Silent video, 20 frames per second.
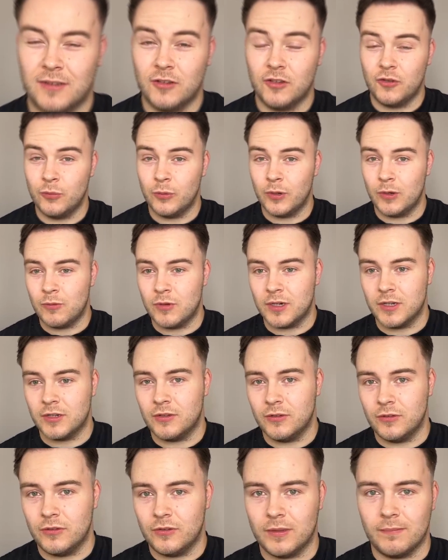Do I want to
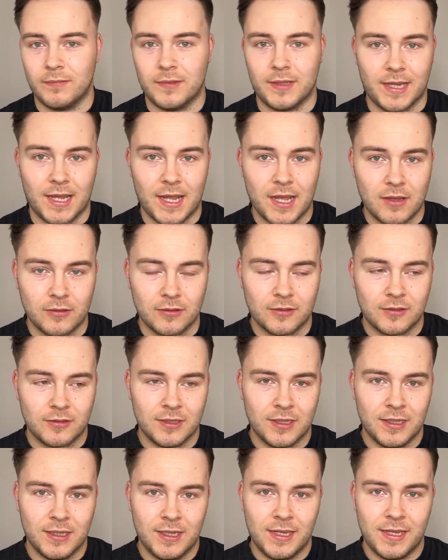do something
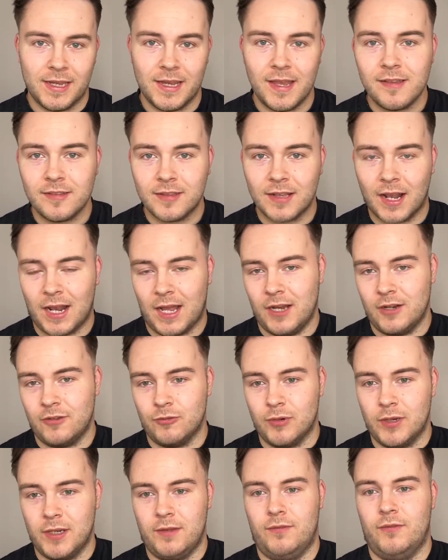else? Is cloud
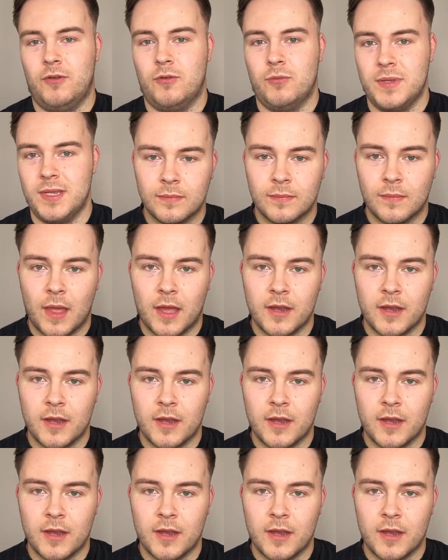really for me?